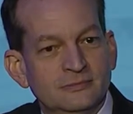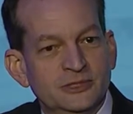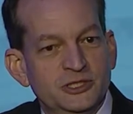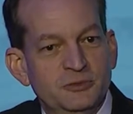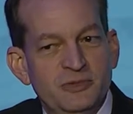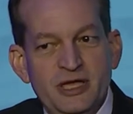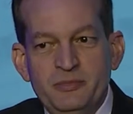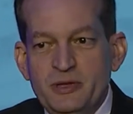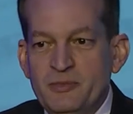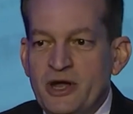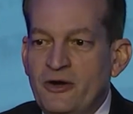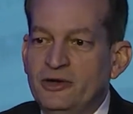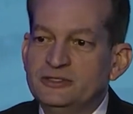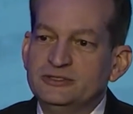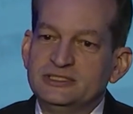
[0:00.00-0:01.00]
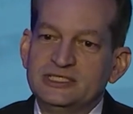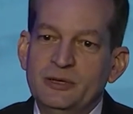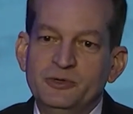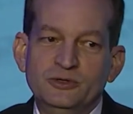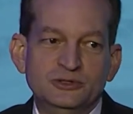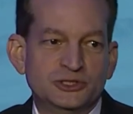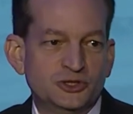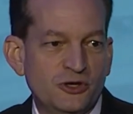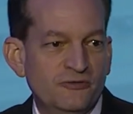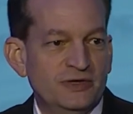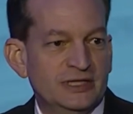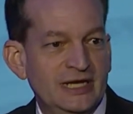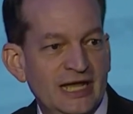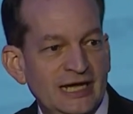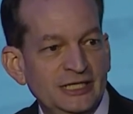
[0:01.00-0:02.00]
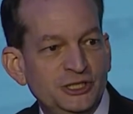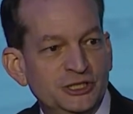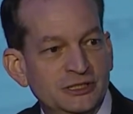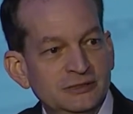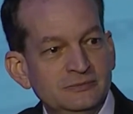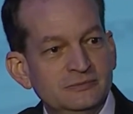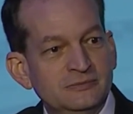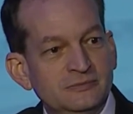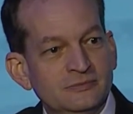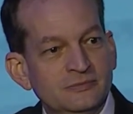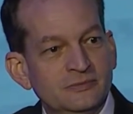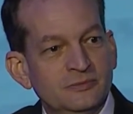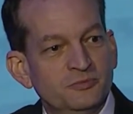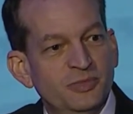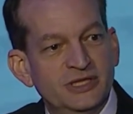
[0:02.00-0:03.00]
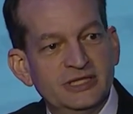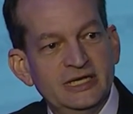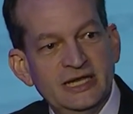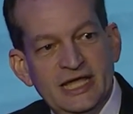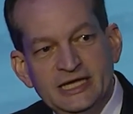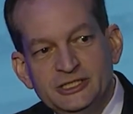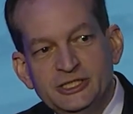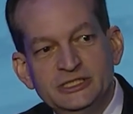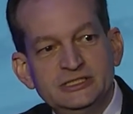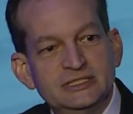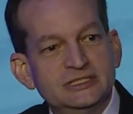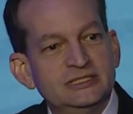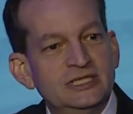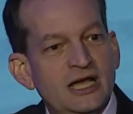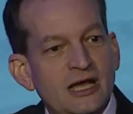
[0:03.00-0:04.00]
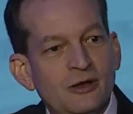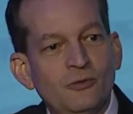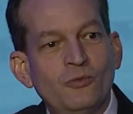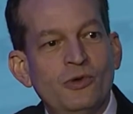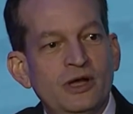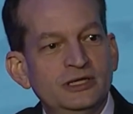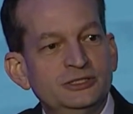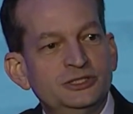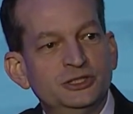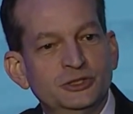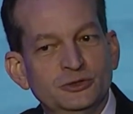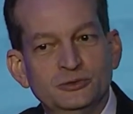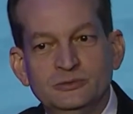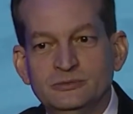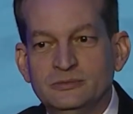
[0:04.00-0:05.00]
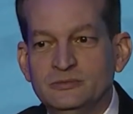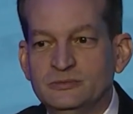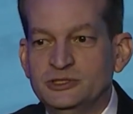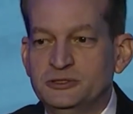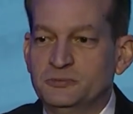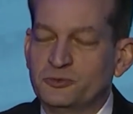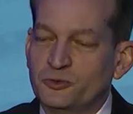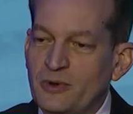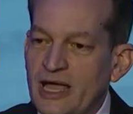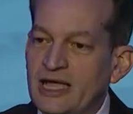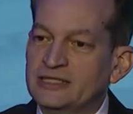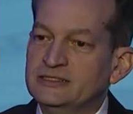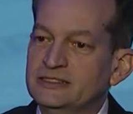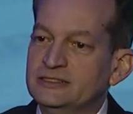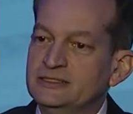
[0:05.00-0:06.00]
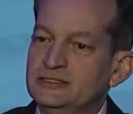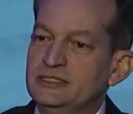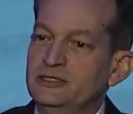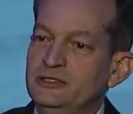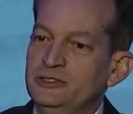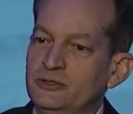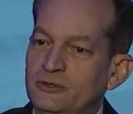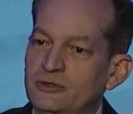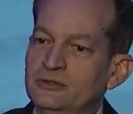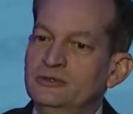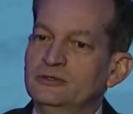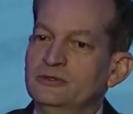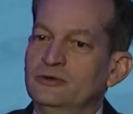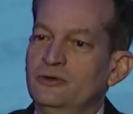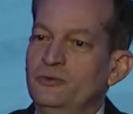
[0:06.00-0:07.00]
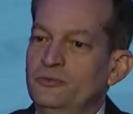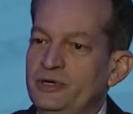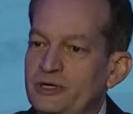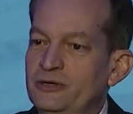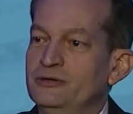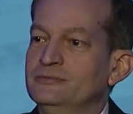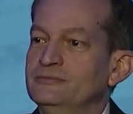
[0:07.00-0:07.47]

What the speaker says: You may be married to someone who's serving the nation, but the nation does not want you to practice your career.